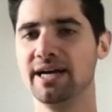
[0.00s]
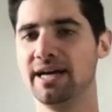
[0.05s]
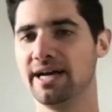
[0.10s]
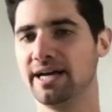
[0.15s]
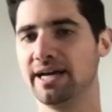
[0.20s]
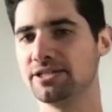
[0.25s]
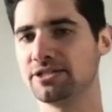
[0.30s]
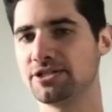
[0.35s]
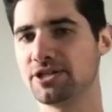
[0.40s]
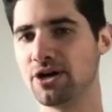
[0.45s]

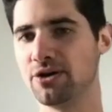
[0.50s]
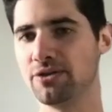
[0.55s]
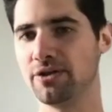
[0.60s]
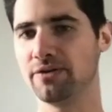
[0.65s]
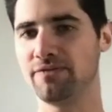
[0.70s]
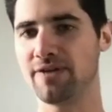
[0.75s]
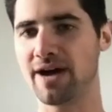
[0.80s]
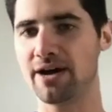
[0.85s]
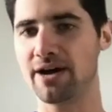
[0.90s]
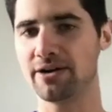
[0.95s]
And so
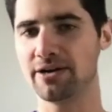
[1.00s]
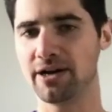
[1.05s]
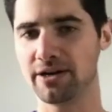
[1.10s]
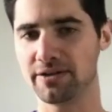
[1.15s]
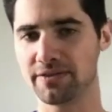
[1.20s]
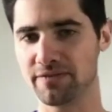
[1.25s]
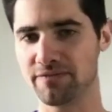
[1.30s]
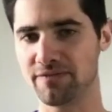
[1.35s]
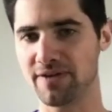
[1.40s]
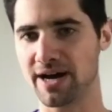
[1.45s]

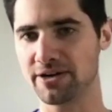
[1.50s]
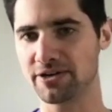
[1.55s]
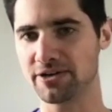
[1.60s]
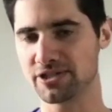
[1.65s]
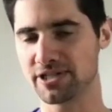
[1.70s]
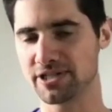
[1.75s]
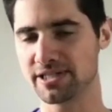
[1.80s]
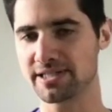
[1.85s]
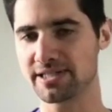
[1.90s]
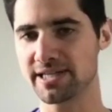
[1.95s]
the
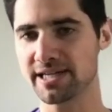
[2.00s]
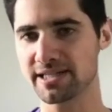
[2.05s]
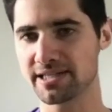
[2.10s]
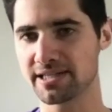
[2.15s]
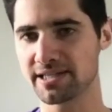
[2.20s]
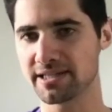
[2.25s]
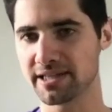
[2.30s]
founders at Sticks